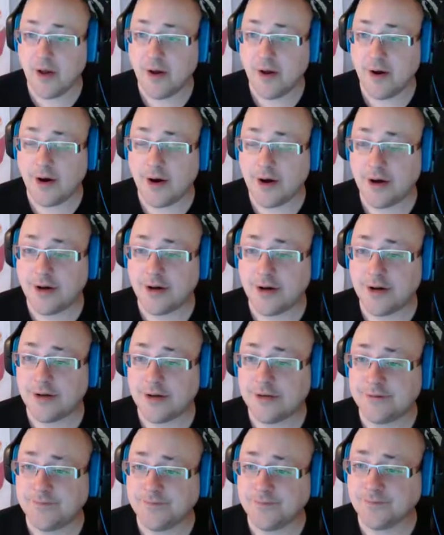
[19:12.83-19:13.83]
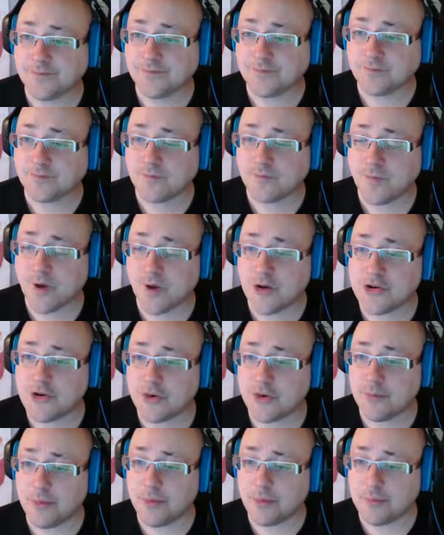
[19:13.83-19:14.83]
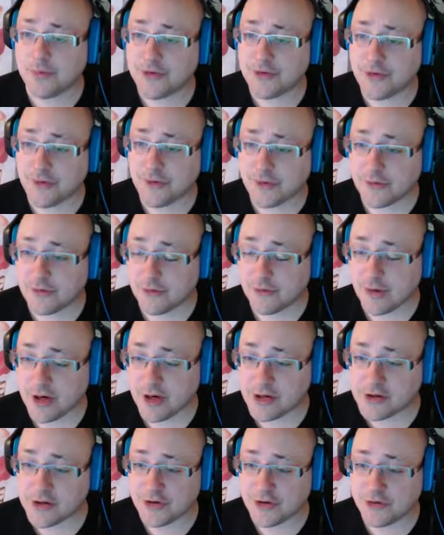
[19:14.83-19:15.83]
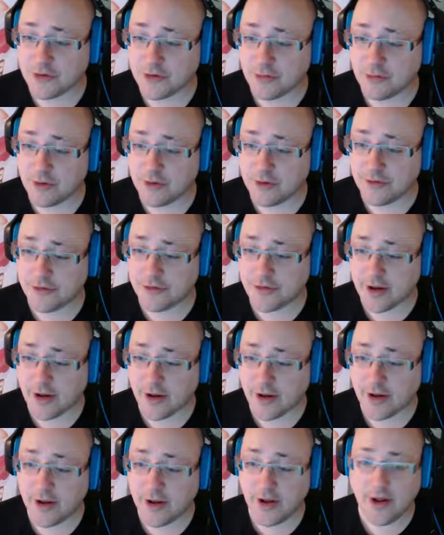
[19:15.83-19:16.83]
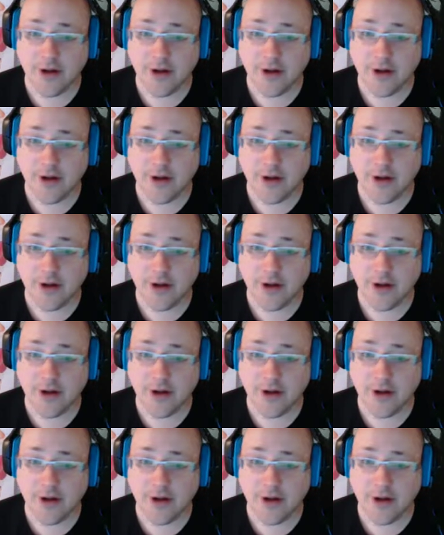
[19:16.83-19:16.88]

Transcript: I showed Berserker's Range. I showed Runner's High.